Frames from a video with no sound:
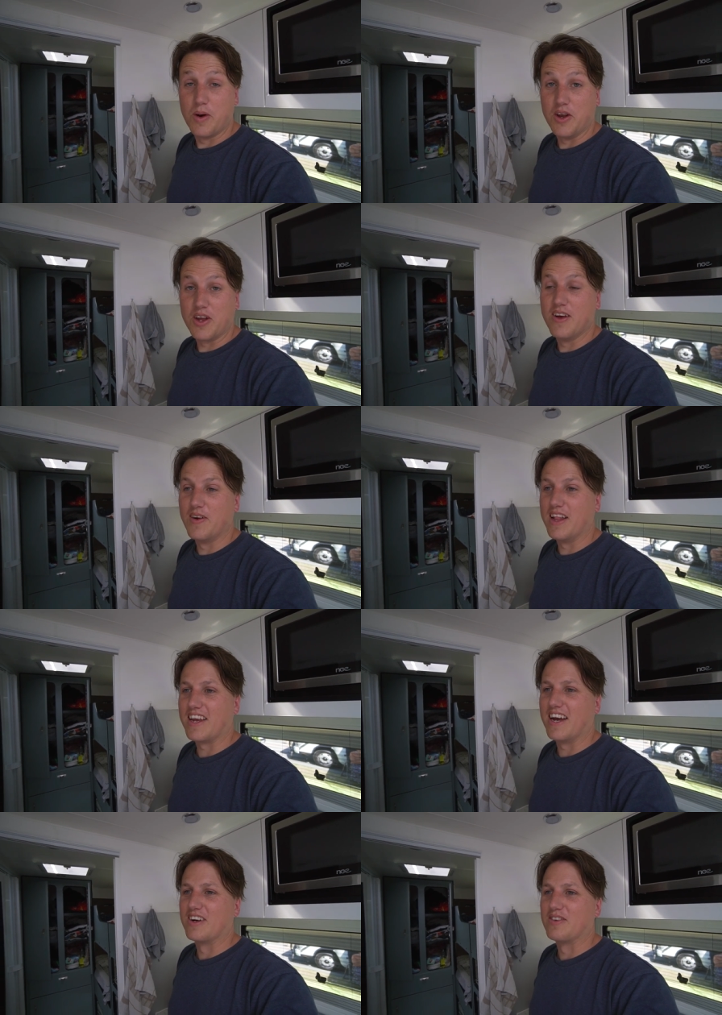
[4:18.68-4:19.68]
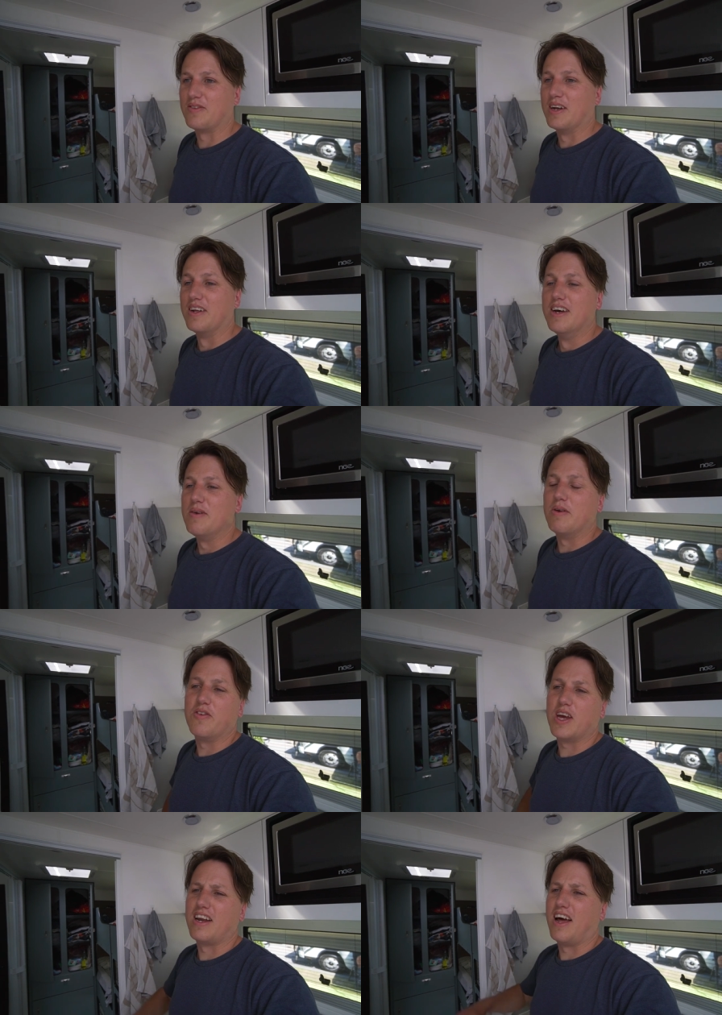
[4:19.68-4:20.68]
when you when they're young is fun. But if
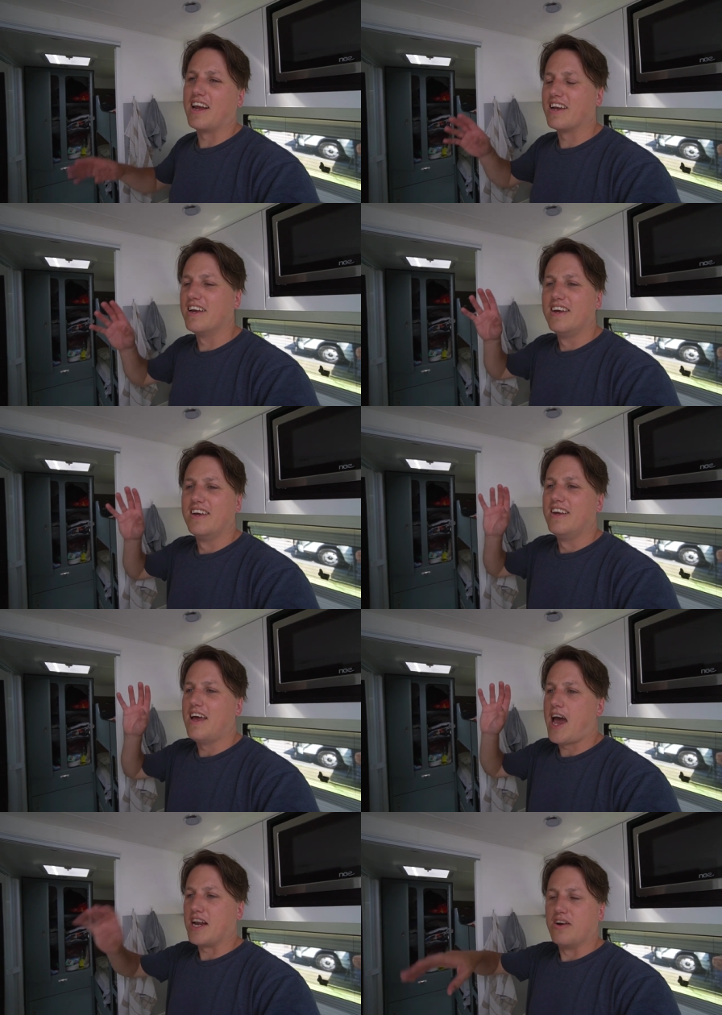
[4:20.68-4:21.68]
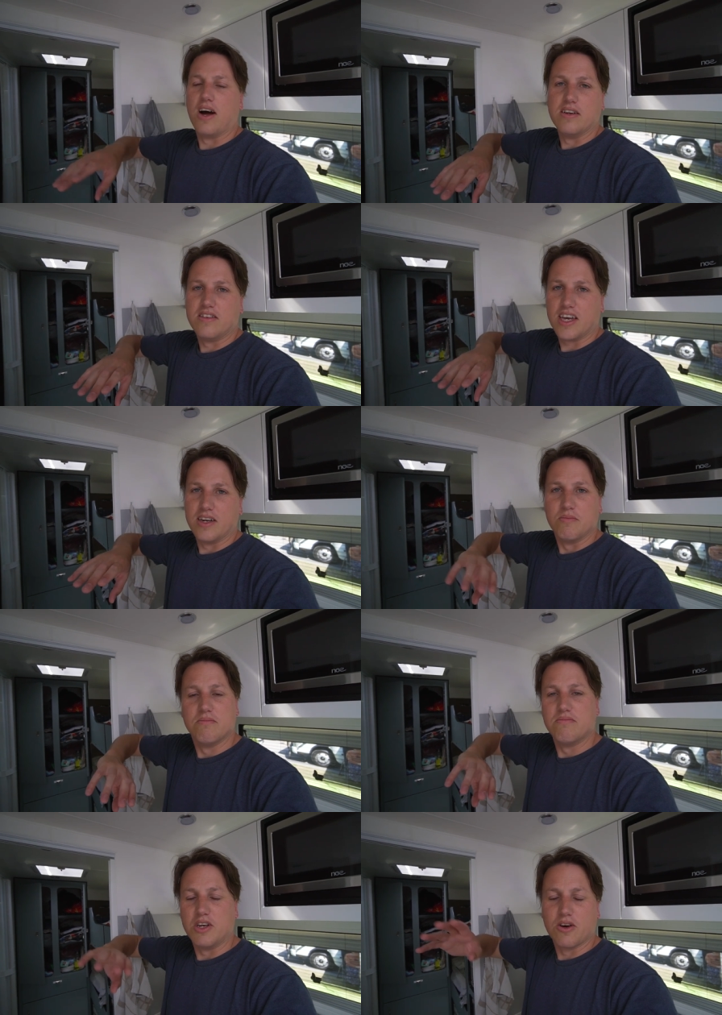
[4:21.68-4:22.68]
you had like eight, nine, ten
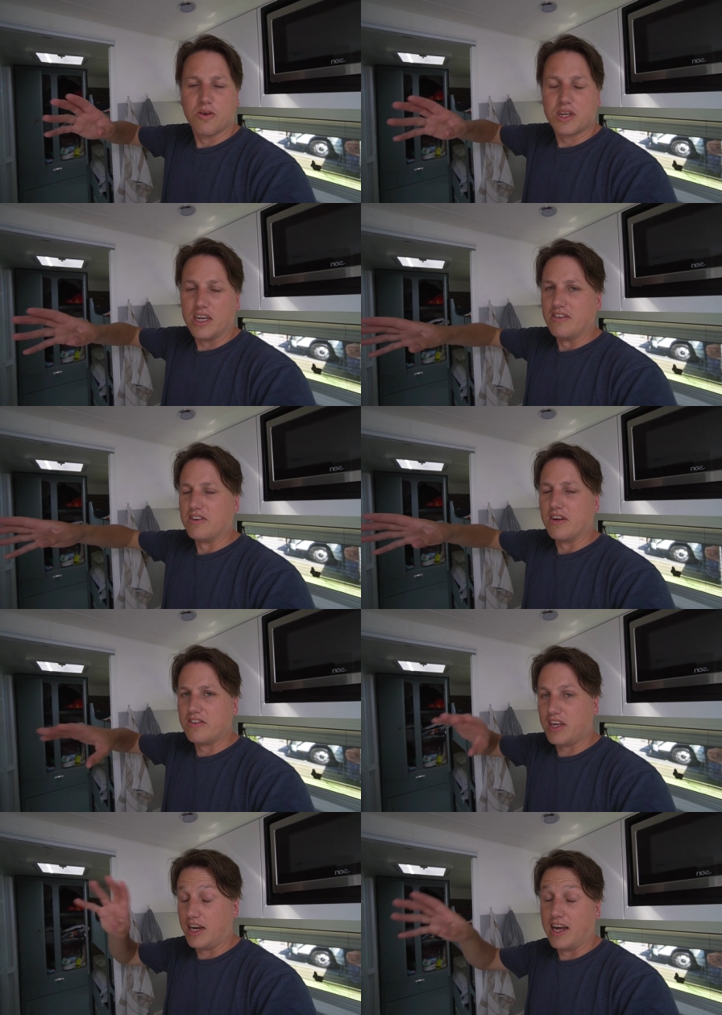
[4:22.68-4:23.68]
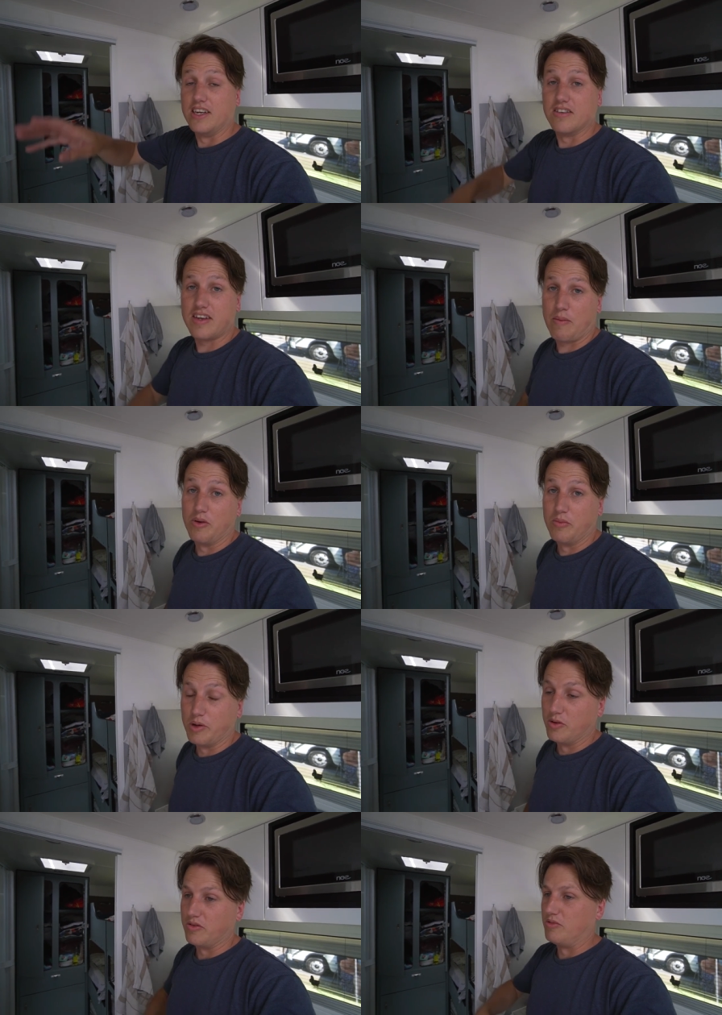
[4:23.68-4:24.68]
year old kids, you know, teenagers, Hanmer would be
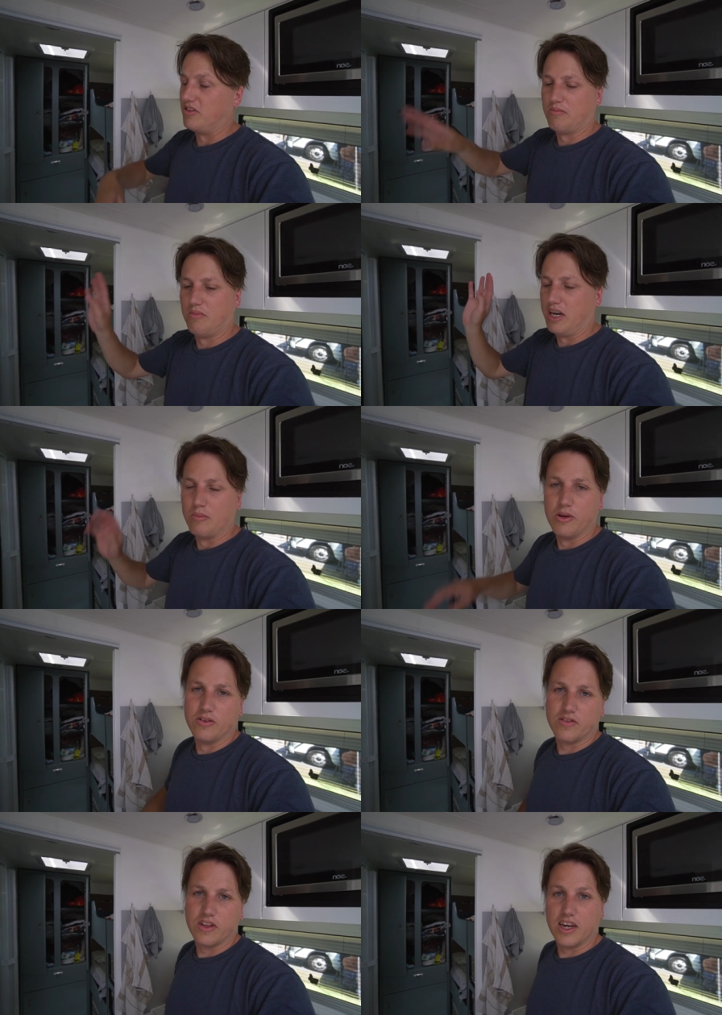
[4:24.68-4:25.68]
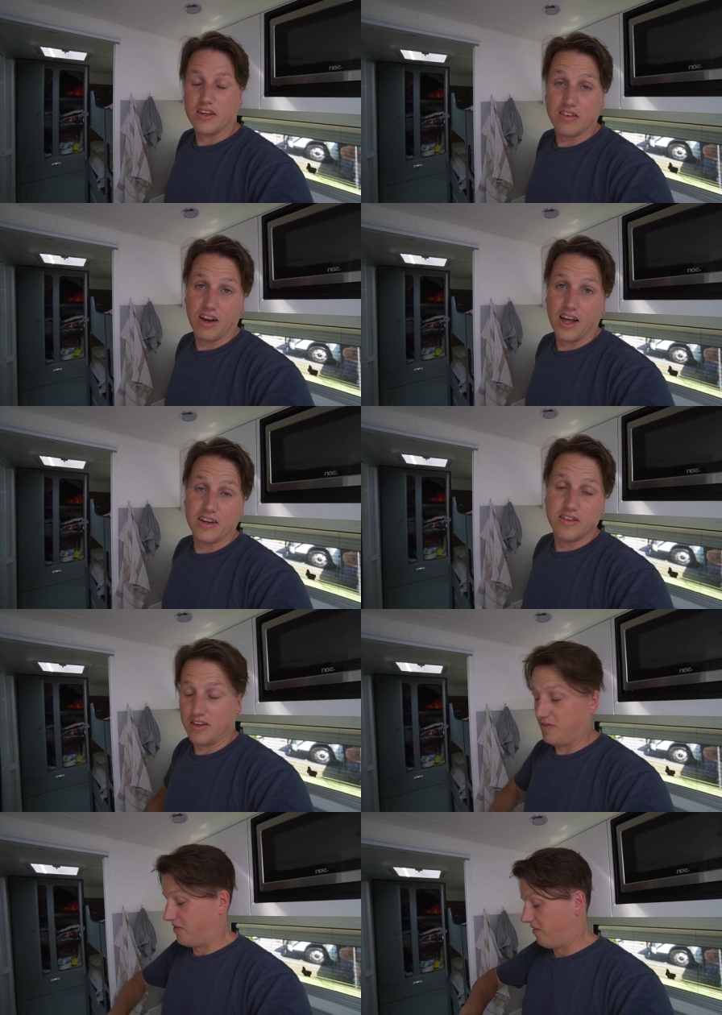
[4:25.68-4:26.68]
awesome. Just let them loose for the day. See you later.
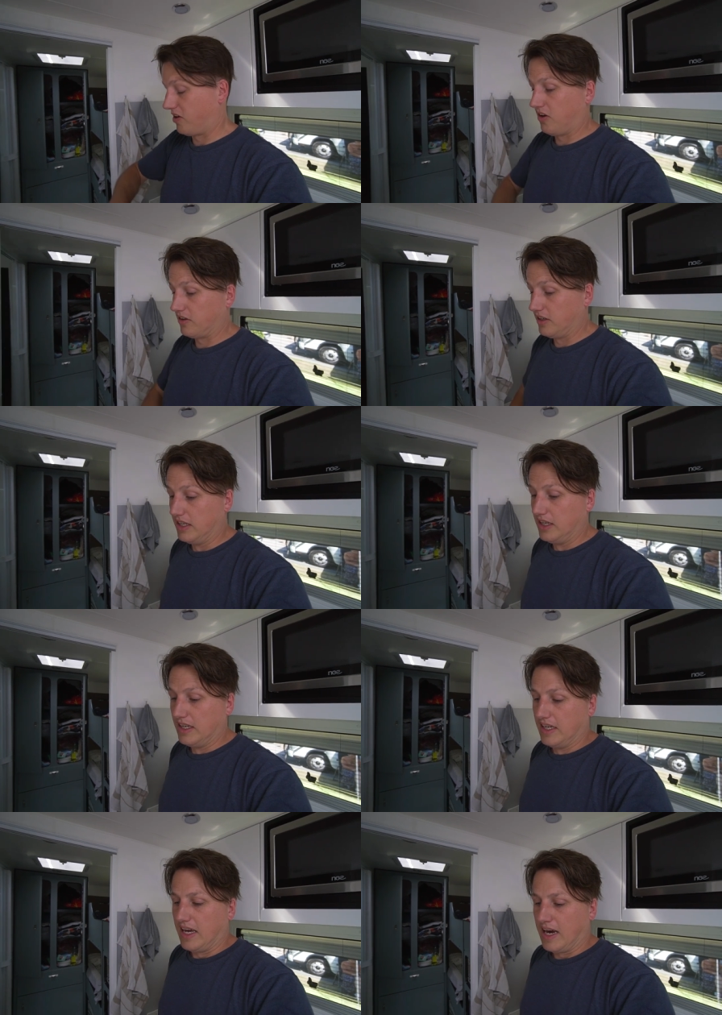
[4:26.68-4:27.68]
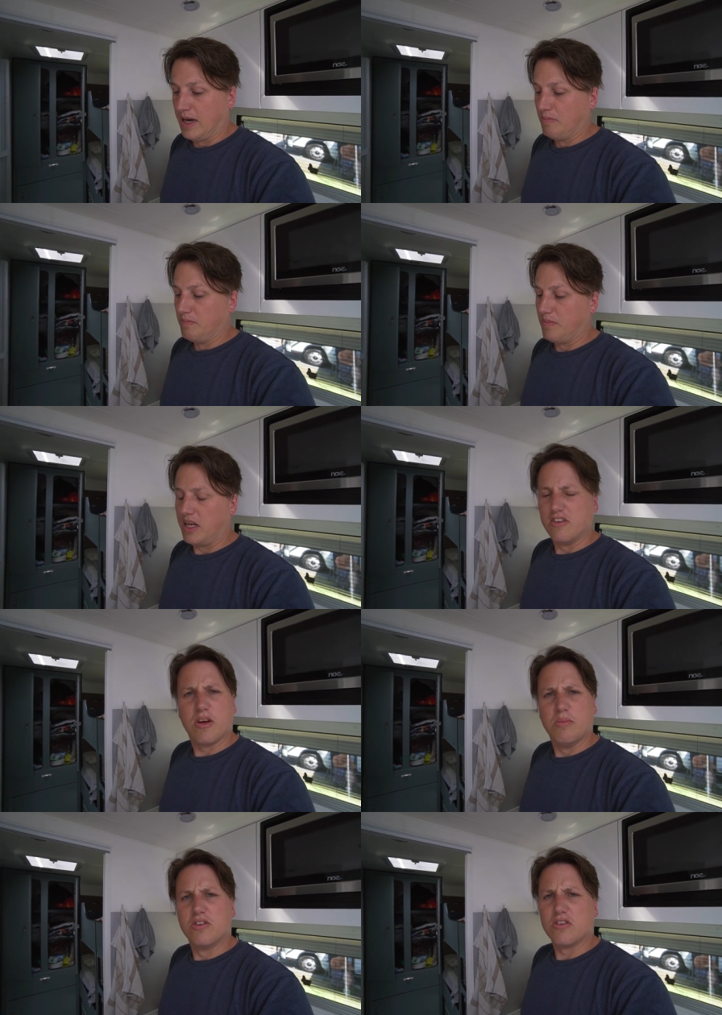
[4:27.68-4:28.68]
See you at five o'clock. Um, it is
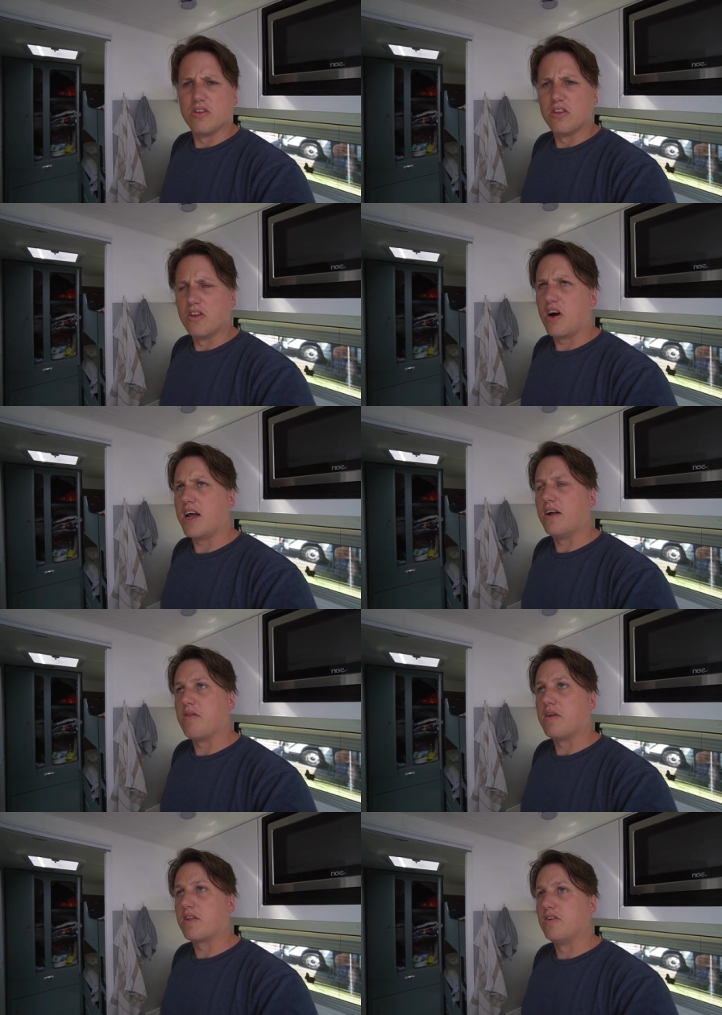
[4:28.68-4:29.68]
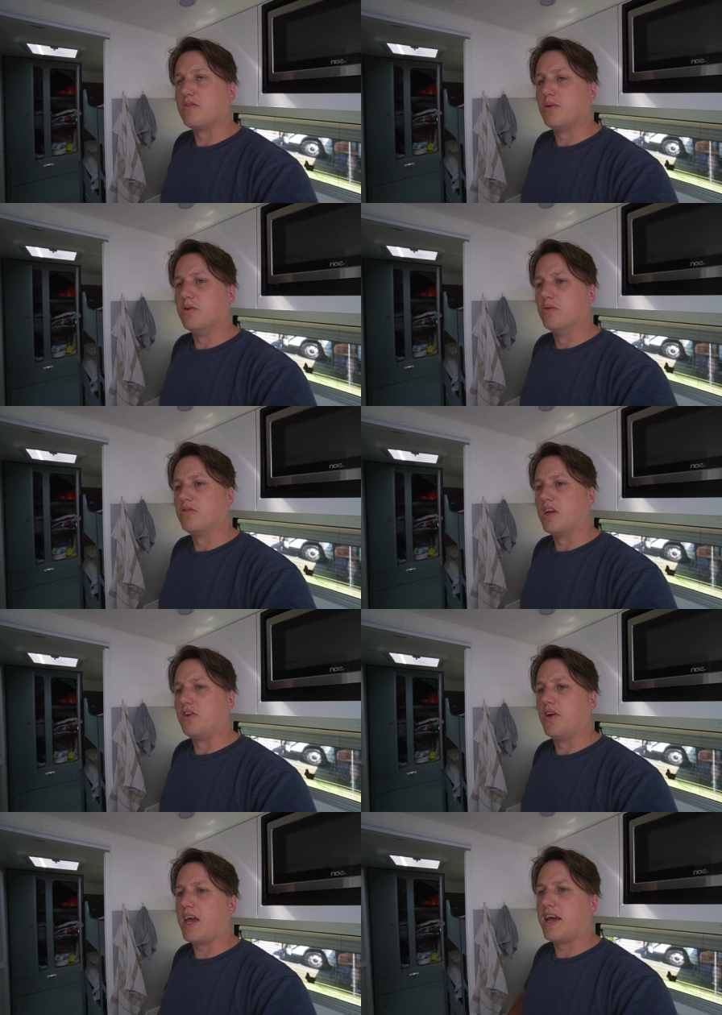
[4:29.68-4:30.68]
open till nine, I think, those pools, and
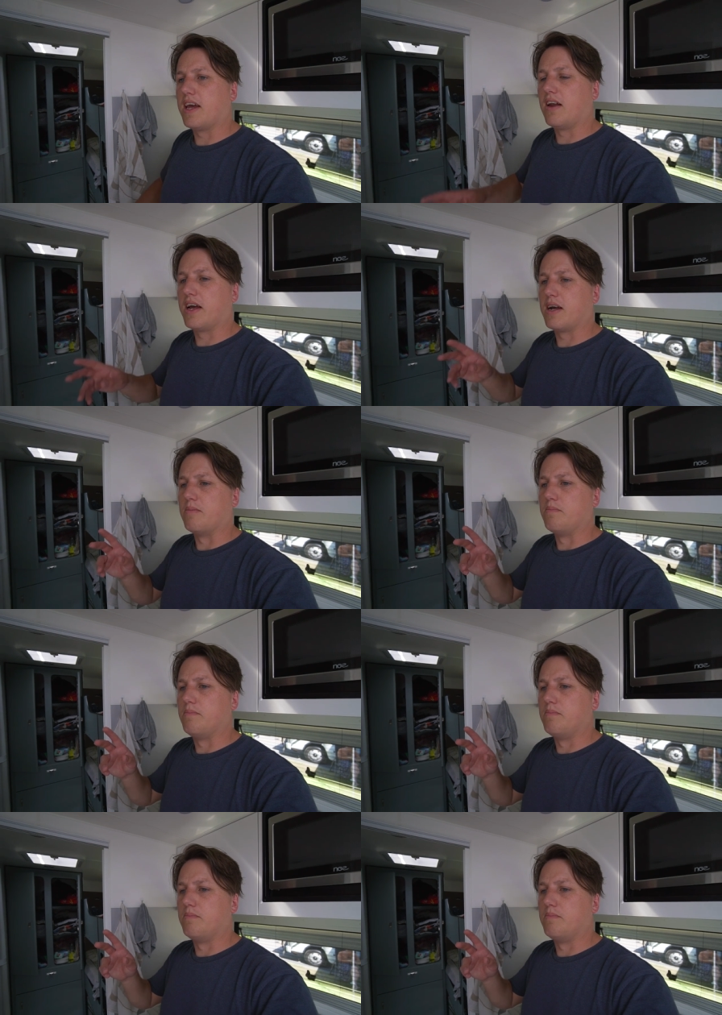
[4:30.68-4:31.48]
you can get like a,